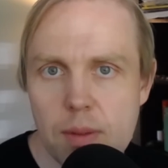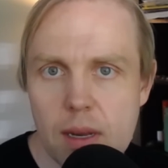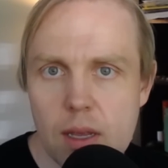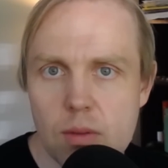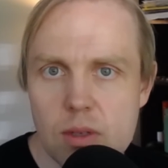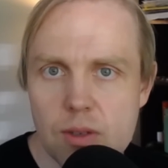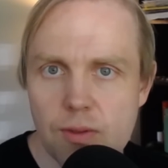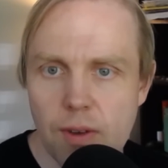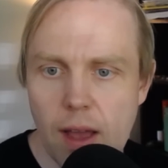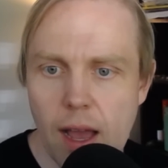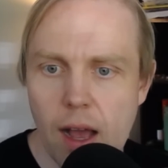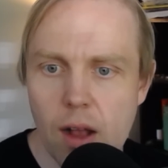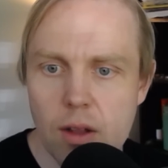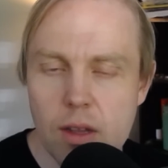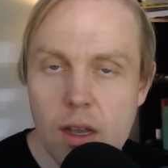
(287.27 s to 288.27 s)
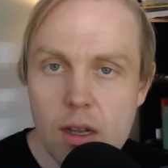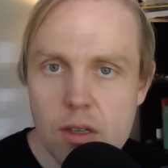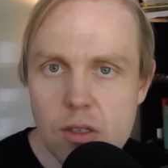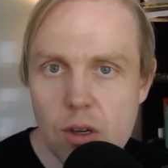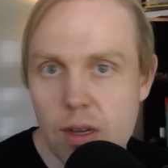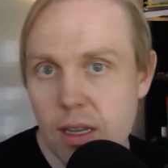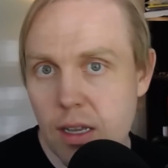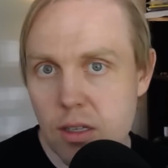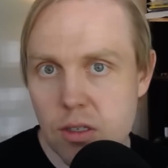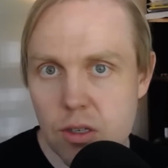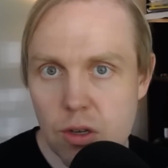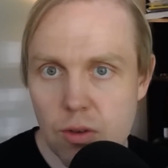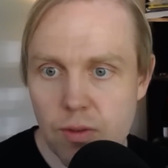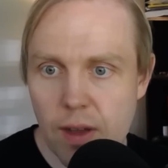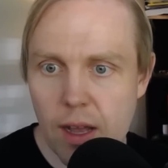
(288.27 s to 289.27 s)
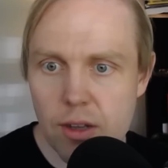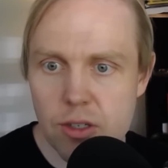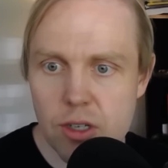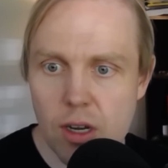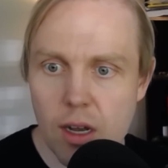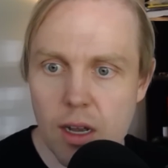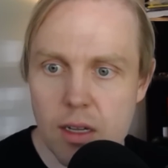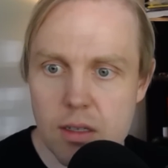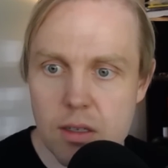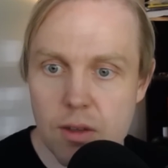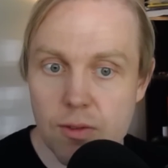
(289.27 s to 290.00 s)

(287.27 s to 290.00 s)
but he was fouled, so he gets 2 foul shots.